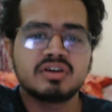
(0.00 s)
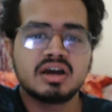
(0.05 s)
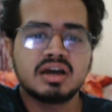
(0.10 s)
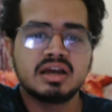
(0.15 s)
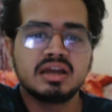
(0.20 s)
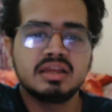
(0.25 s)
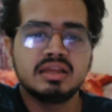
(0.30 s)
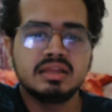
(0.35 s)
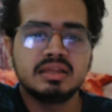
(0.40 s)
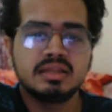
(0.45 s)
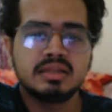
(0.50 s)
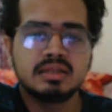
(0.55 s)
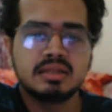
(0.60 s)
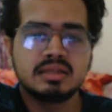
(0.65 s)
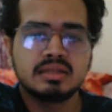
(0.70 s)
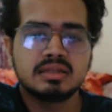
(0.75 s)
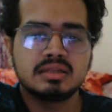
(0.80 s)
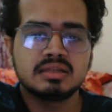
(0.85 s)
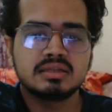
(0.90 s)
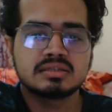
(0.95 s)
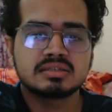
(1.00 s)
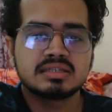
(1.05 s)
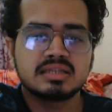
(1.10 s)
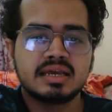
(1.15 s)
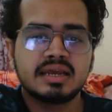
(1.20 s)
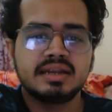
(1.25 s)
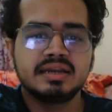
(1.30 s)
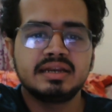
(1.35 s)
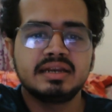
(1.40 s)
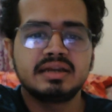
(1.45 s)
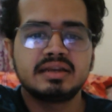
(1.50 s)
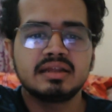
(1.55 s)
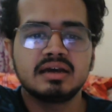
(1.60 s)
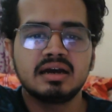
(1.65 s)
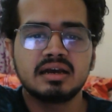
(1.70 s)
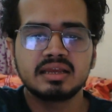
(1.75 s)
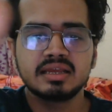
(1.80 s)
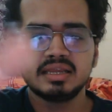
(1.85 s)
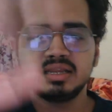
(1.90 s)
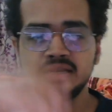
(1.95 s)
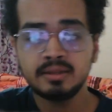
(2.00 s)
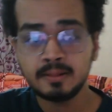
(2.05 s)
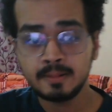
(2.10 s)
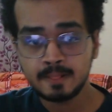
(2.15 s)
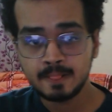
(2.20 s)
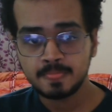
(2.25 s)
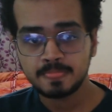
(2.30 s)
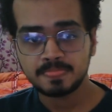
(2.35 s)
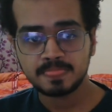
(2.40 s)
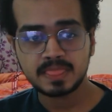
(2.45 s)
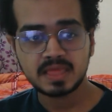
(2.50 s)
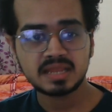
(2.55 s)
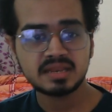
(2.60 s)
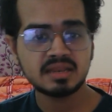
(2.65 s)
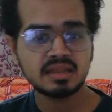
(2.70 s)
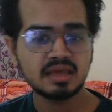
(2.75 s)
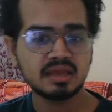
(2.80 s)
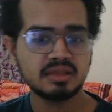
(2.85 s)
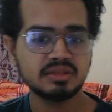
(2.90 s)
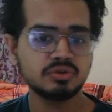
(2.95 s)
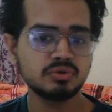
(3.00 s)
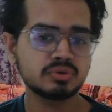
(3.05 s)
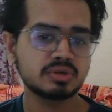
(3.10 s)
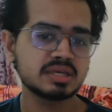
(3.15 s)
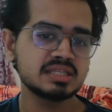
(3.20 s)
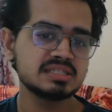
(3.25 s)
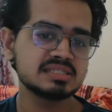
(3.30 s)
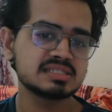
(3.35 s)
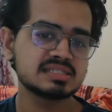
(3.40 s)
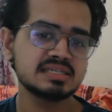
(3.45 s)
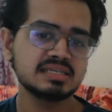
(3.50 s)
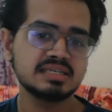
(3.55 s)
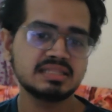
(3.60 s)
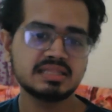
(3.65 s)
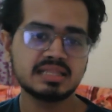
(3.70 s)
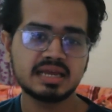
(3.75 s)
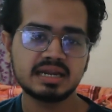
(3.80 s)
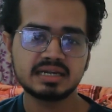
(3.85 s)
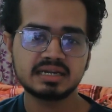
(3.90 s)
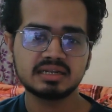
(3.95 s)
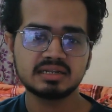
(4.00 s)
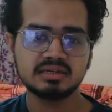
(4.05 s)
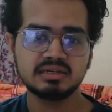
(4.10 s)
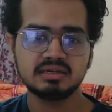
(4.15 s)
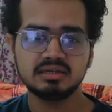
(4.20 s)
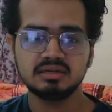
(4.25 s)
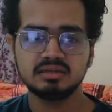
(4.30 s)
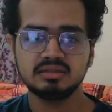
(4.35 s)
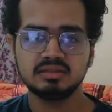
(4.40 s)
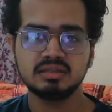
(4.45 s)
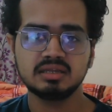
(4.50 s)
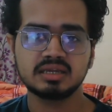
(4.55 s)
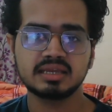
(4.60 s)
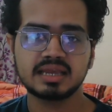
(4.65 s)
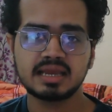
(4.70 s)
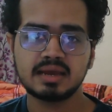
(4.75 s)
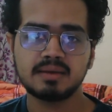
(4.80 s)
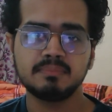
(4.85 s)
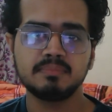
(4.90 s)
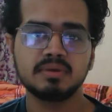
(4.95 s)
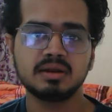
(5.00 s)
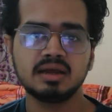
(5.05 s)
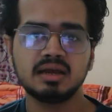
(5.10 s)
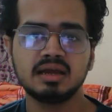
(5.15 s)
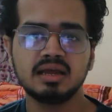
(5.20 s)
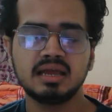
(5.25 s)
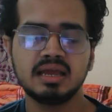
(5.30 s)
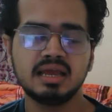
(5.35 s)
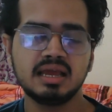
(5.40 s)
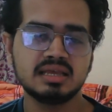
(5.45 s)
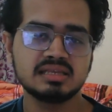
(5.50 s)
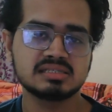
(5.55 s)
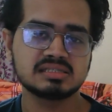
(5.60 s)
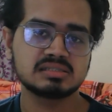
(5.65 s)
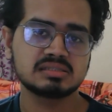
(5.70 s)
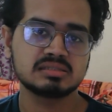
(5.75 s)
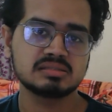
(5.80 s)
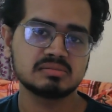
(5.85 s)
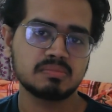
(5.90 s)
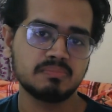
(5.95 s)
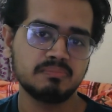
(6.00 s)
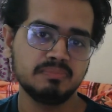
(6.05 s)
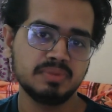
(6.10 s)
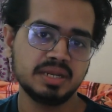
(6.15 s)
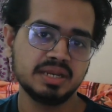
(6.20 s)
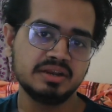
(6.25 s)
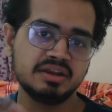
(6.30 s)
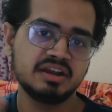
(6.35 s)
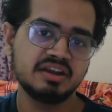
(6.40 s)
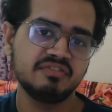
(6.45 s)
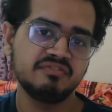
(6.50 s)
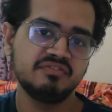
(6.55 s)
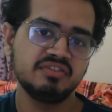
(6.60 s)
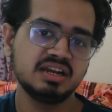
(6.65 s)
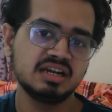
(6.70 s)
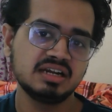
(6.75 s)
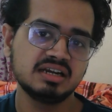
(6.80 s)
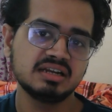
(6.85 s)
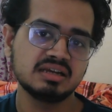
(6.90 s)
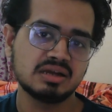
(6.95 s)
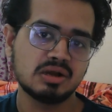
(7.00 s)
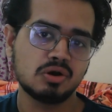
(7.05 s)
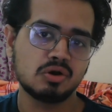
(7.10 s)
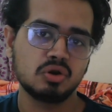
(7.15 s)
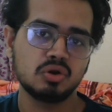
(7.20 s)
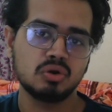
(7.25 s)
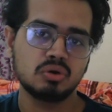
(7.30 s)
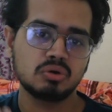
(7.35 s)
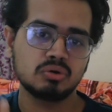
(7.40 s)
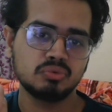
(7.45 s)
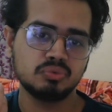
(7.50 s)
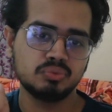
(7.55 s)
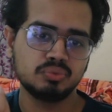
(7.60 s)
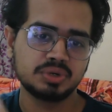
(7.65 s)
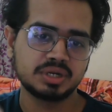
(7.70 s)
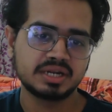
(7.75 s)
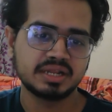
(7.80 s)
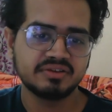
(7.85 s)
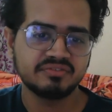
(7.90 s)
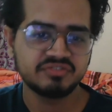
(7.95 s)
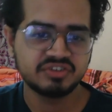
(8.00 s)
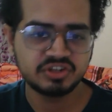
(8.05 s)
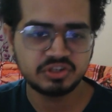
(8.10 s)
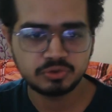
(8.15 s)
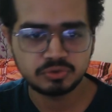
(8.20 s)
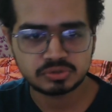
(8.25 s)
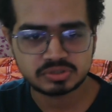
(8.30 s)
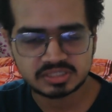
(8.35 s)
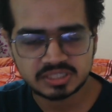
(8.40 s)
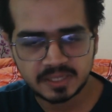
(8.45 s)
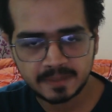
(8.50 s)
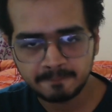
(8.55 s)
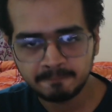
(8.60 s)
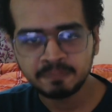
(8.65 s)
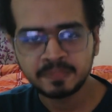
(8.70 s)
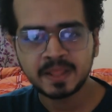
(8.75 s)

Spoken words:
I slide it again, then you can see that the camera has been revealed, or whatever you say.